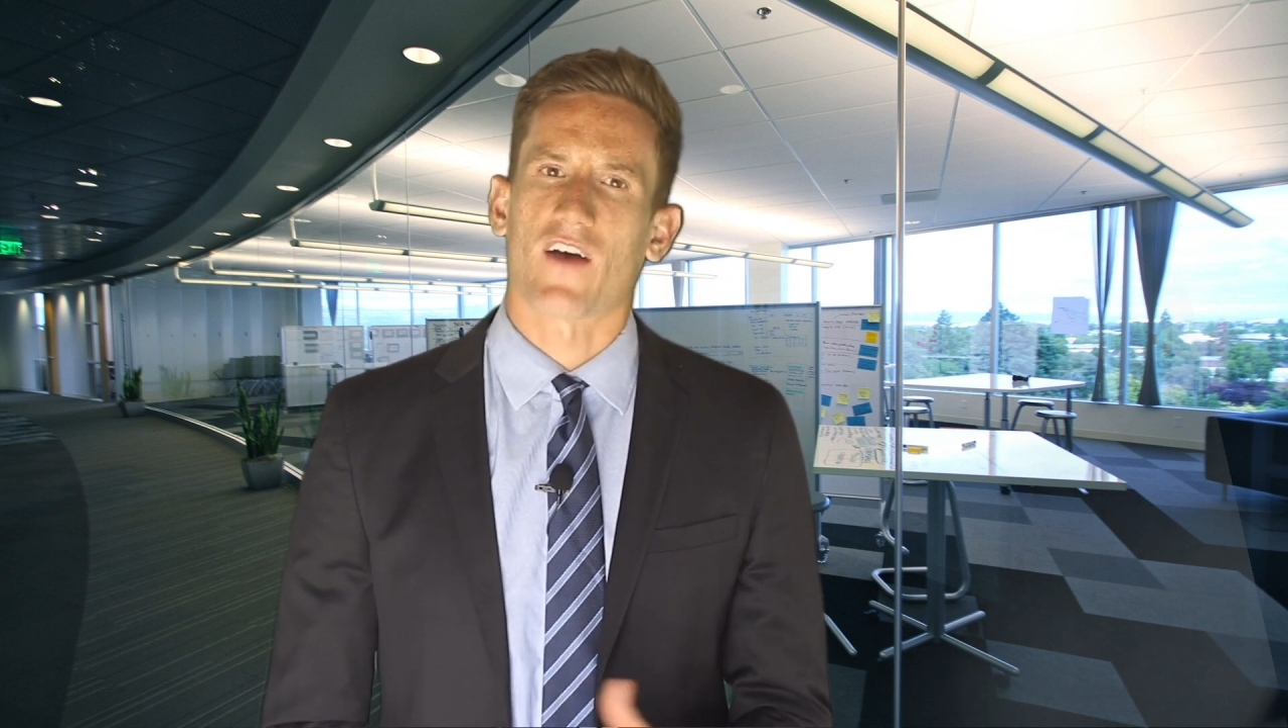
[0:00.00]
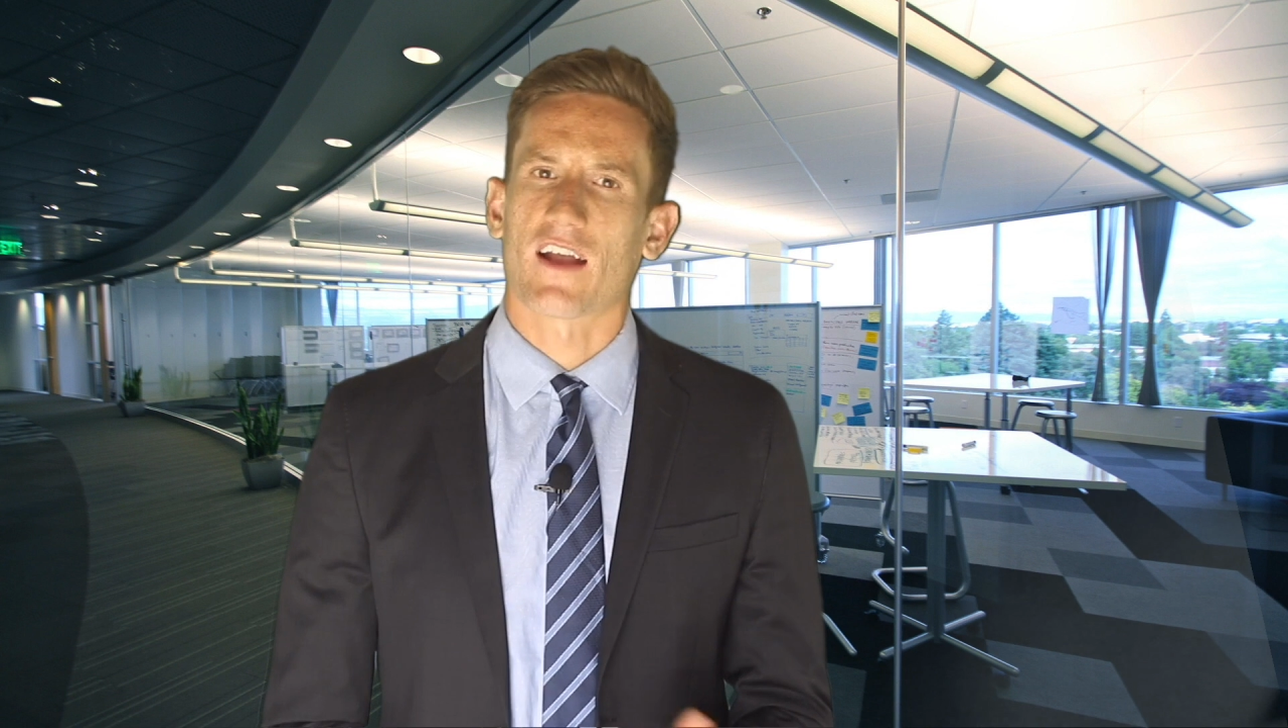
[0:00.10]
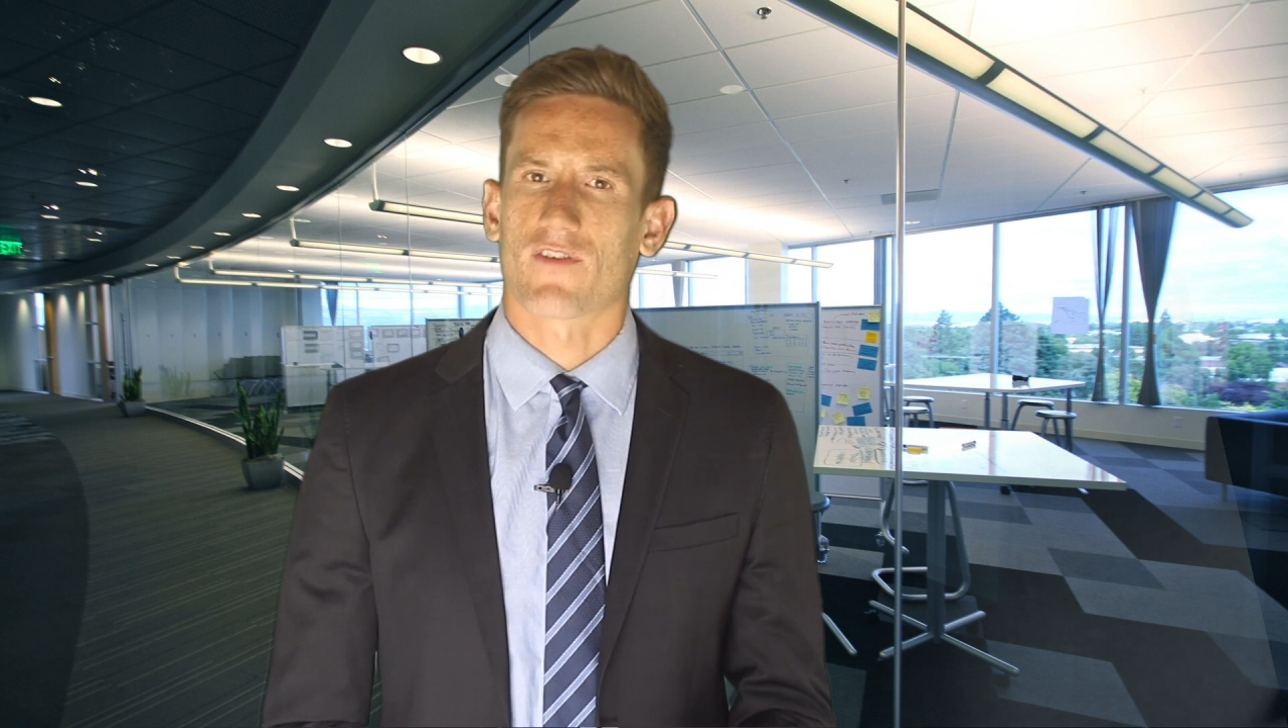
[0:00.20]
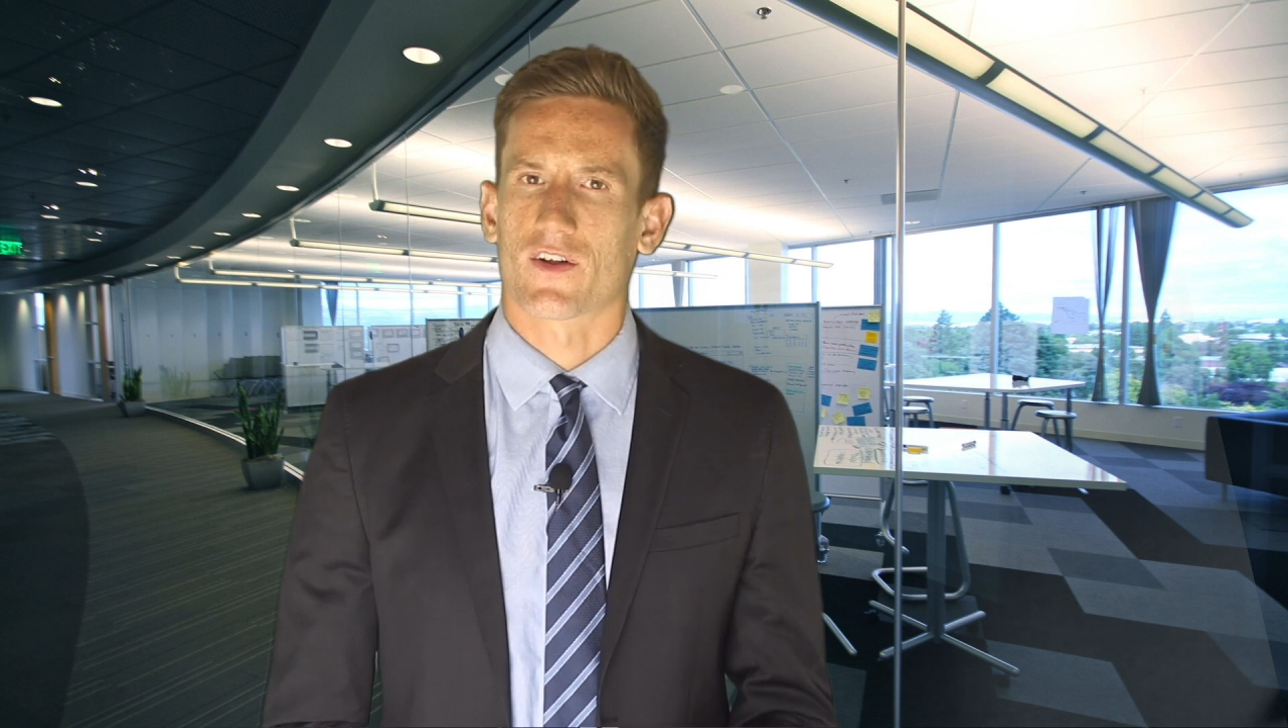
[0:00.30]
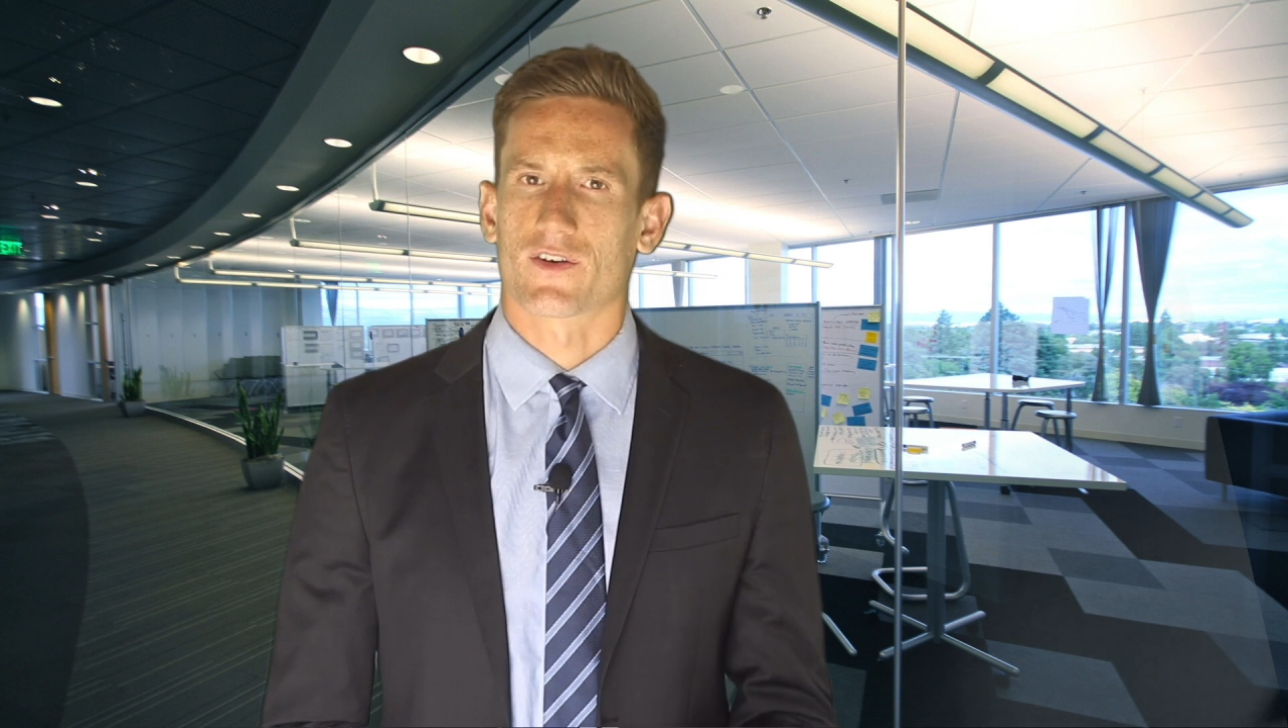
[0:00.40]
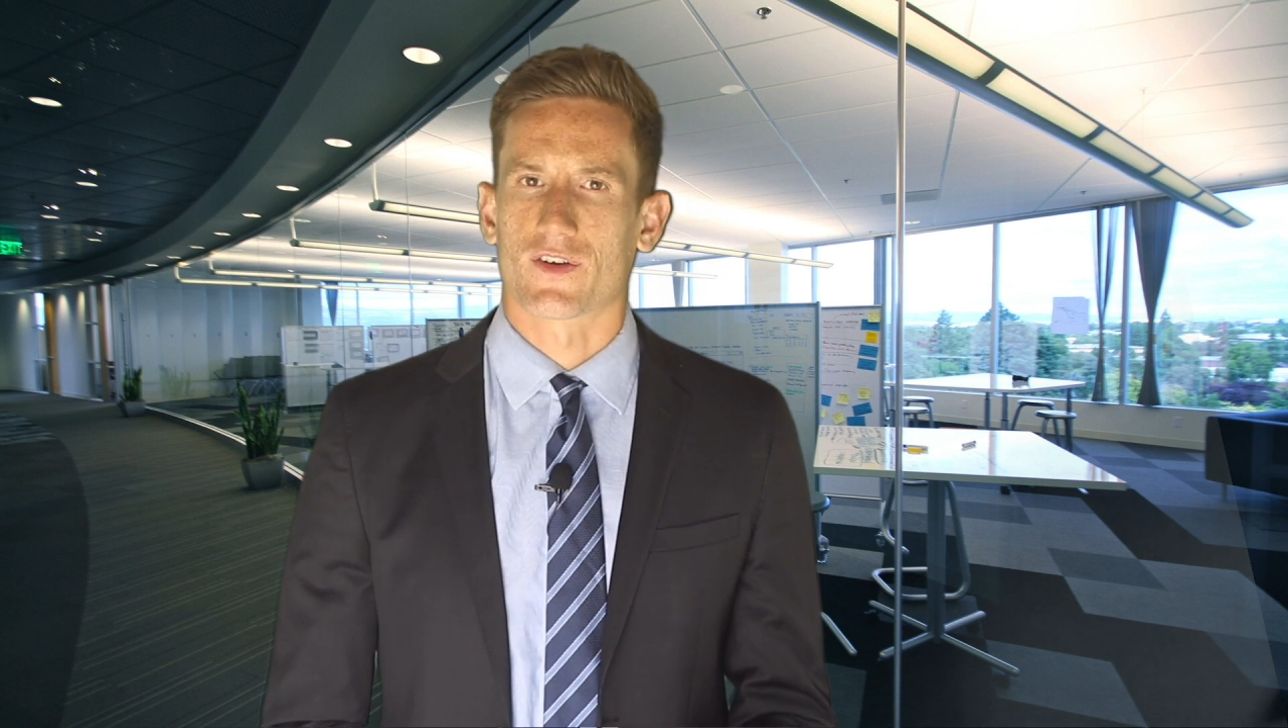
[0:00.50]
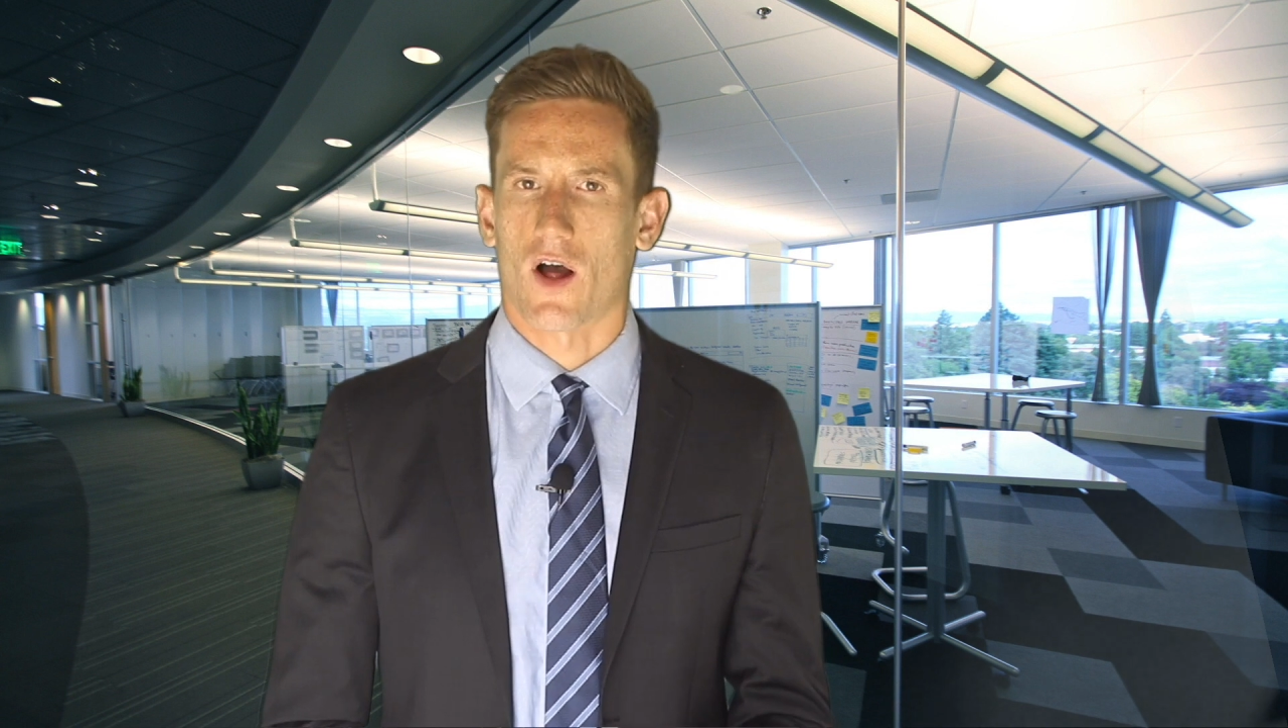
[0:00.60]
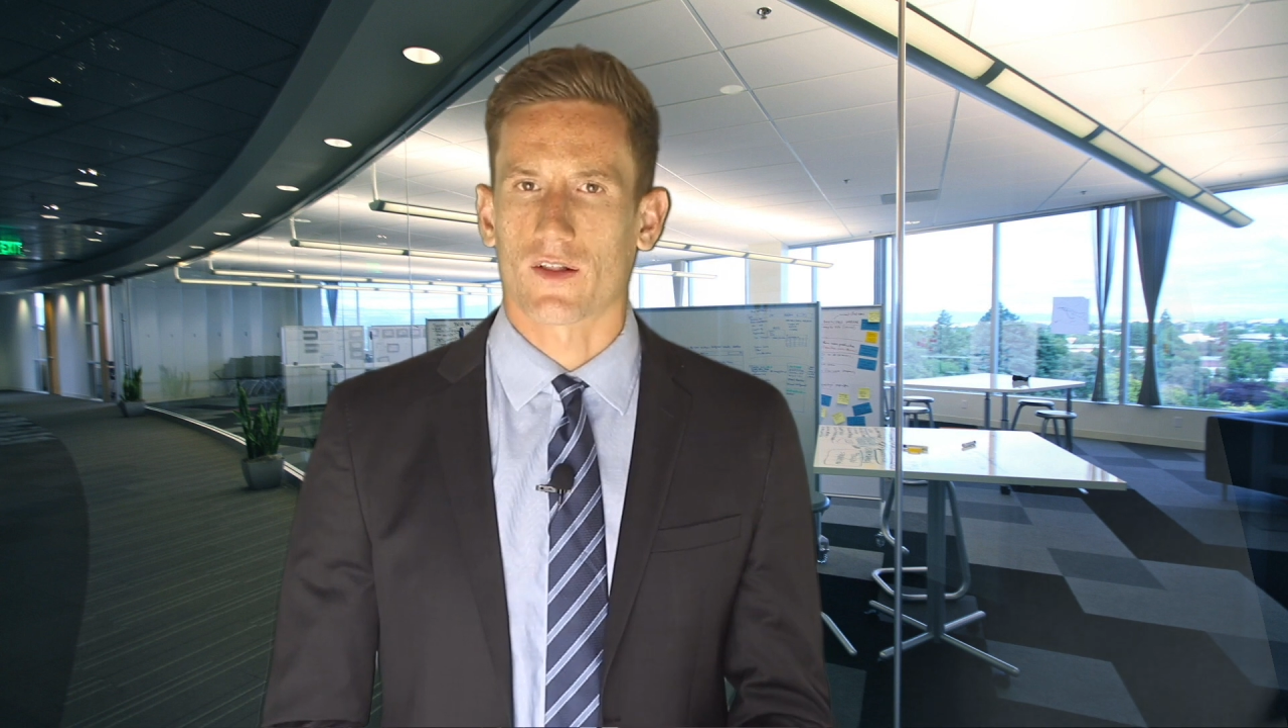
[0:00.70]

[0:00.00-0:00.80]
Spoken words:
$500.